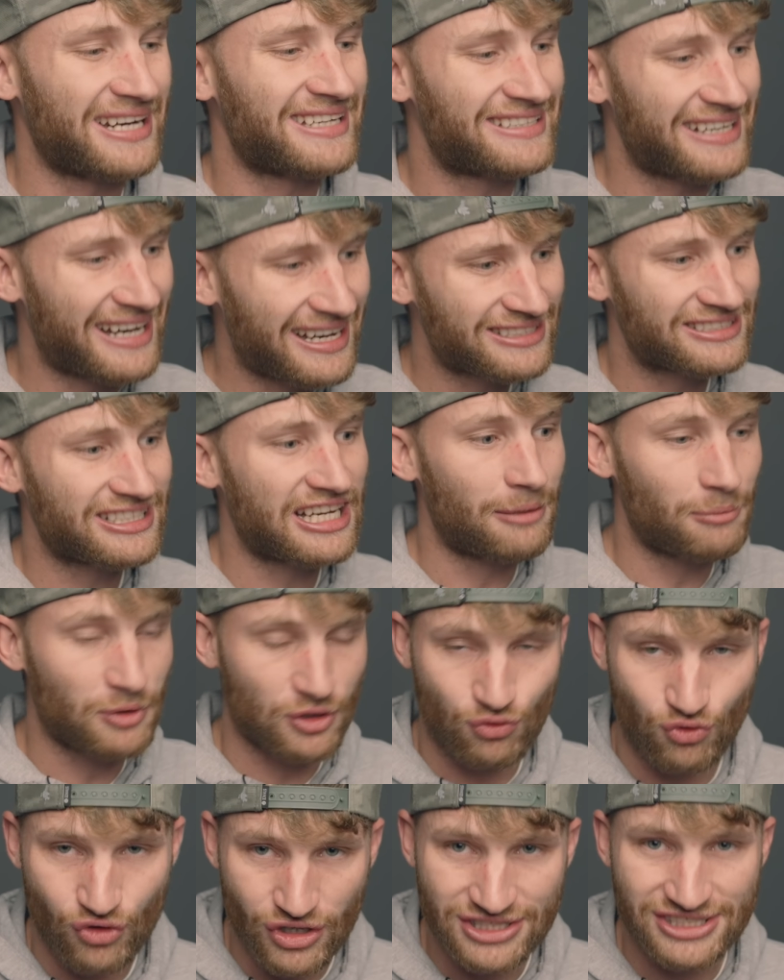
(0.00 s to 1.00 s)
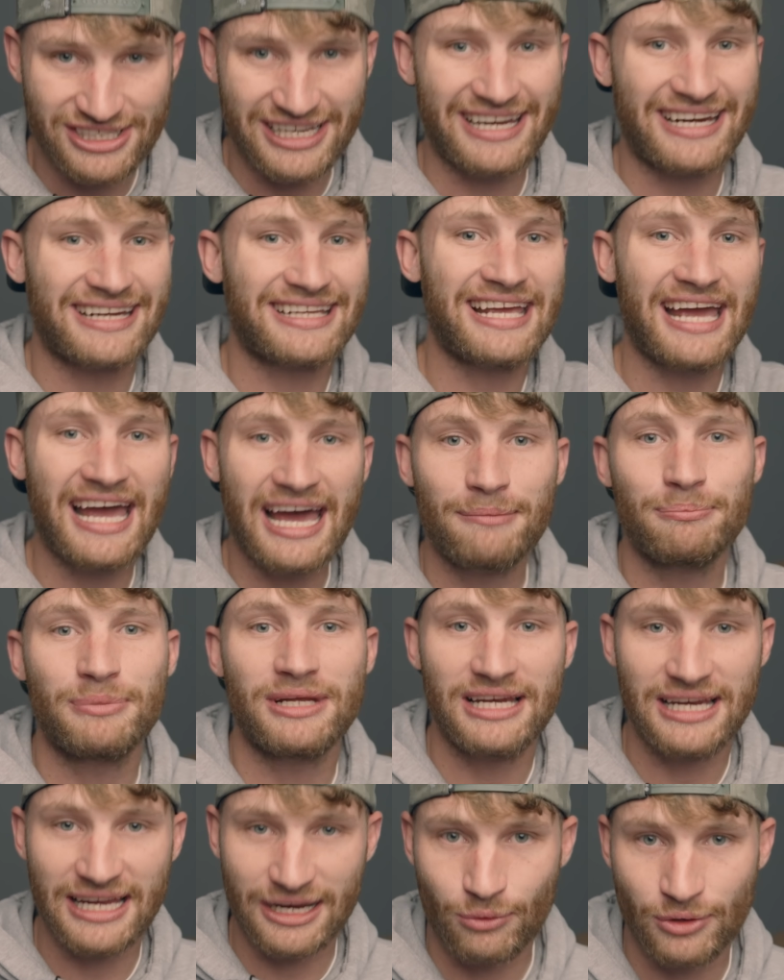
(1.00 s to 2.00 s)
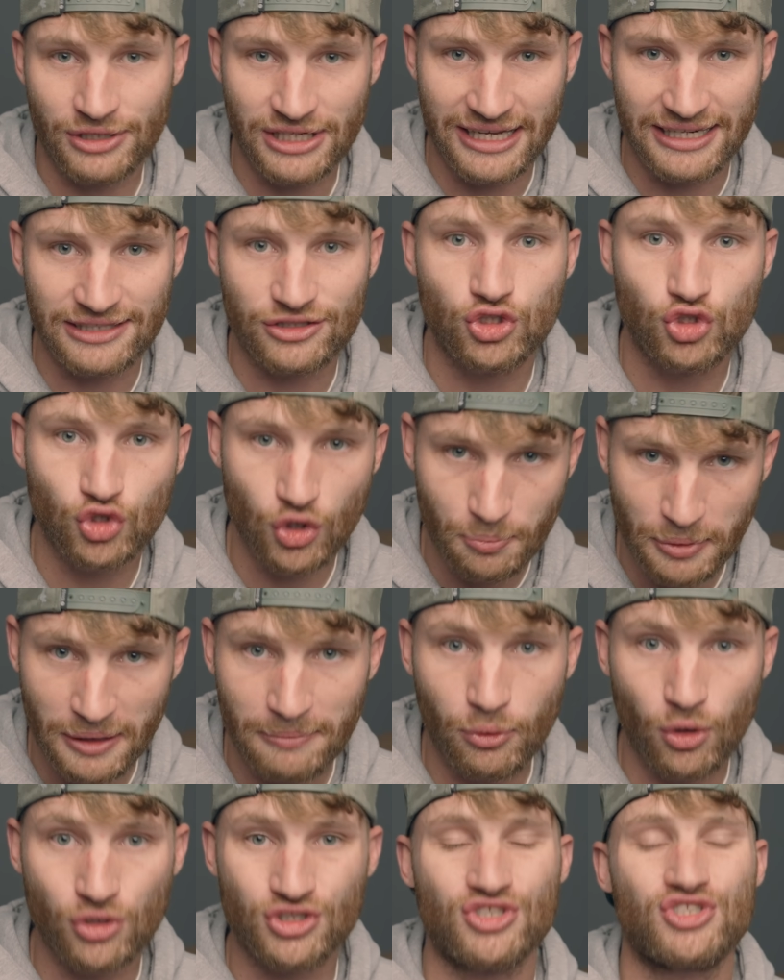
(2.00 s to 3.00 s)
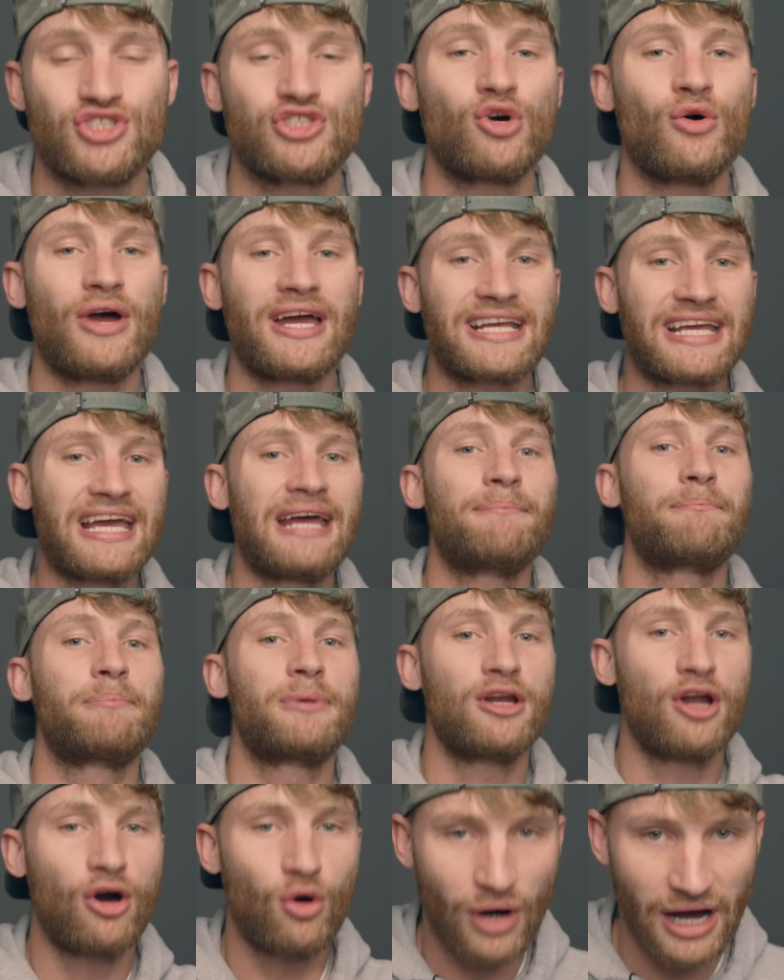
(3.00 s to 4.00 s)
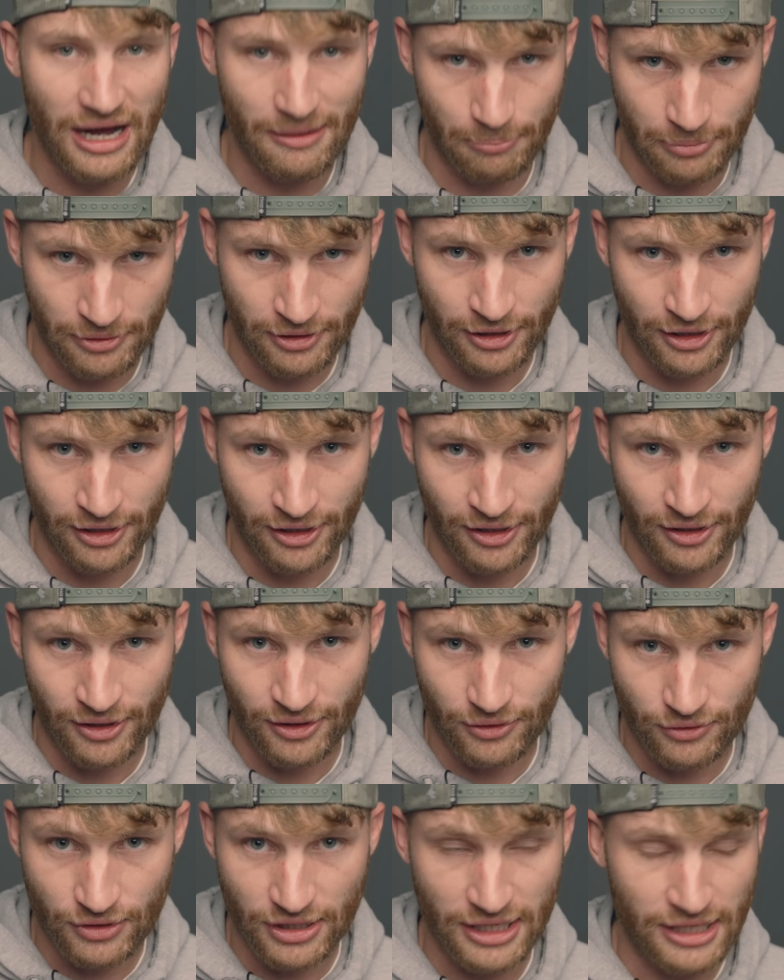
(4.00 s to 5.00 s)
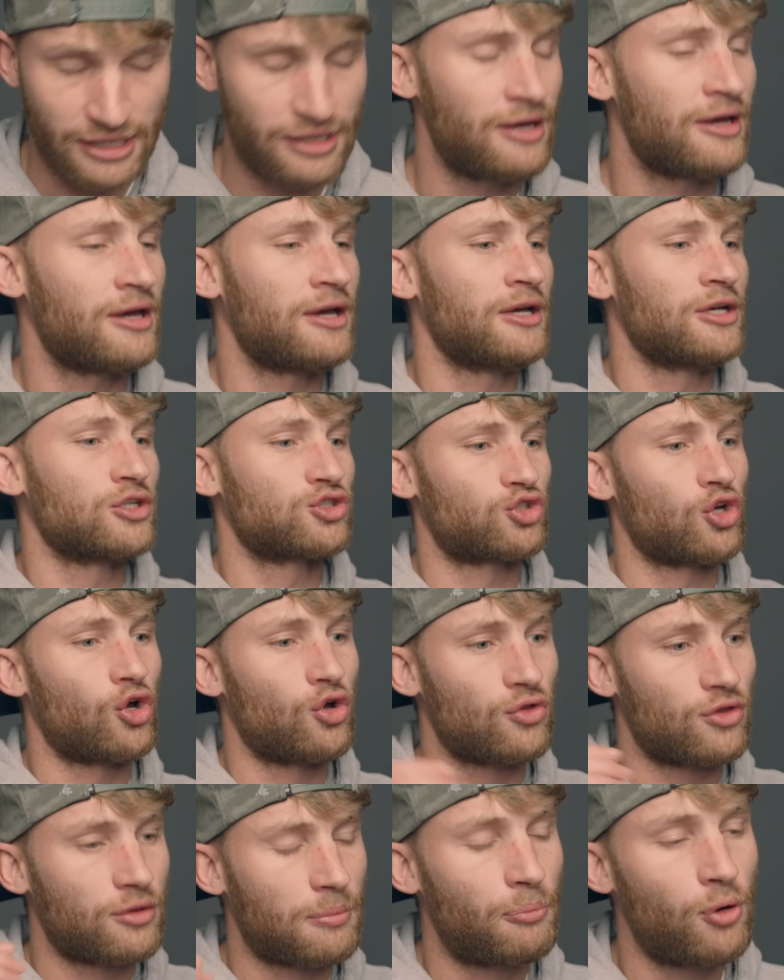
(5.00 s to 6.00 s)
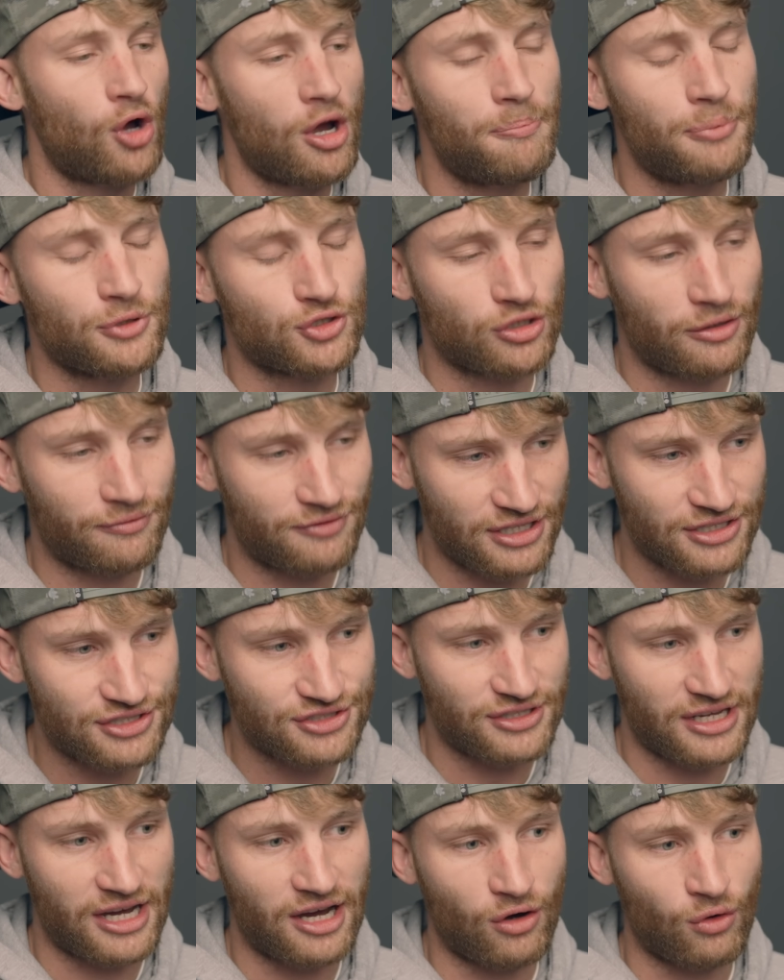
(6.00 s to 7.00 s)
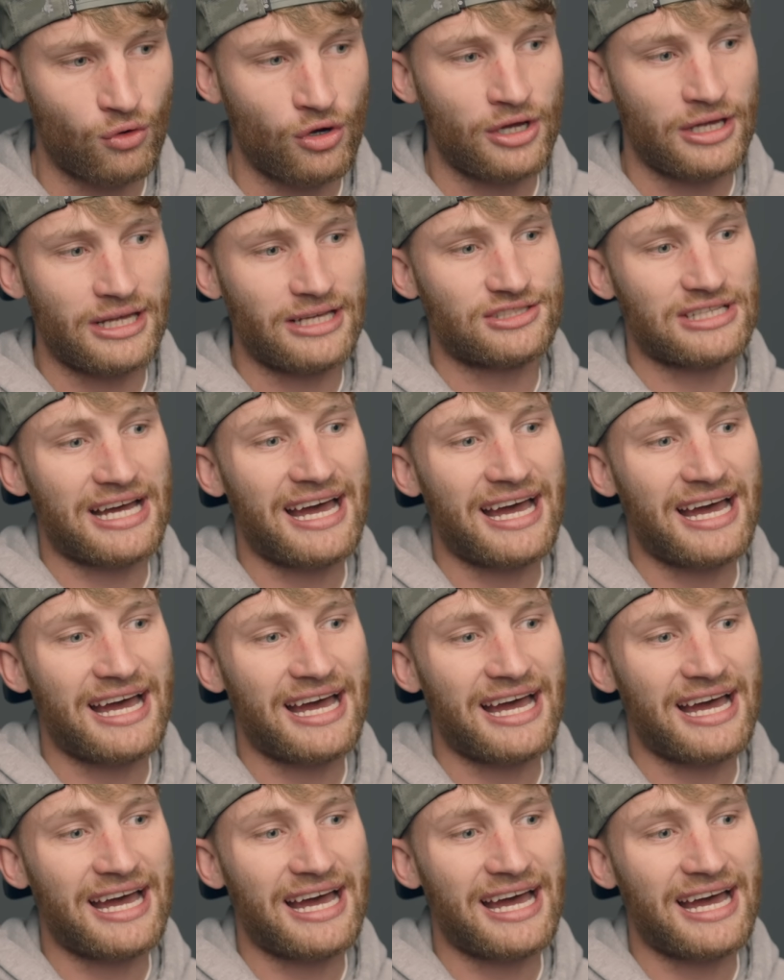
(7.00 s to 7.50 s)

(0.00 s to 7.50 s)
it does come with risk and it can be liquidated. Super important. So it can blow up okay? So the purpose of this now is